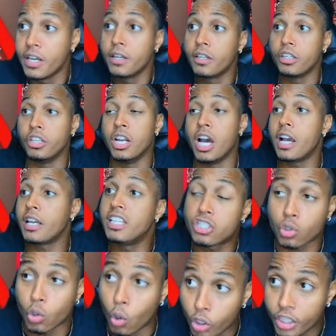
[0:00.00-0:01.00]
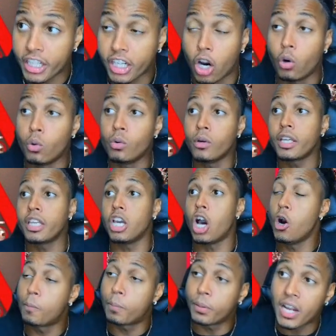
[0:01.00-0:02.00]
You know, he scored a goal. He
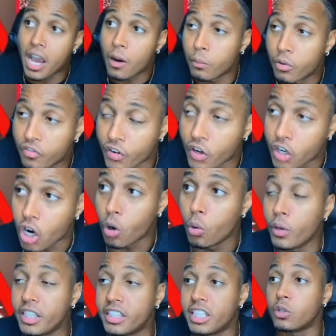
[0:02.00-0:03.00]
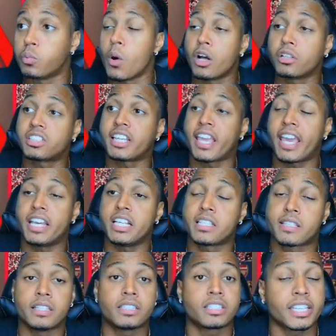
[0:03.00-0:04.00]
opened it up with a goal. He did well to get
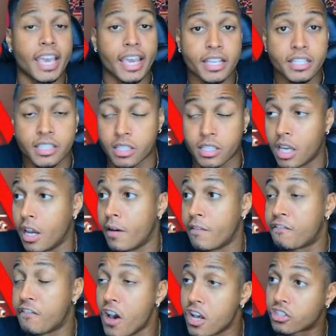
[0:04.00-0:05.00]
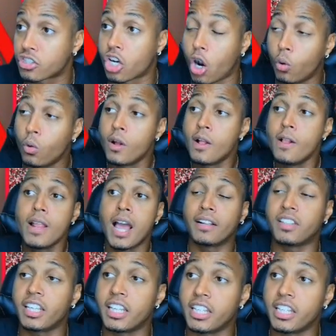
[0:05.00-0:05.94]
his to get his uh, first goal. I think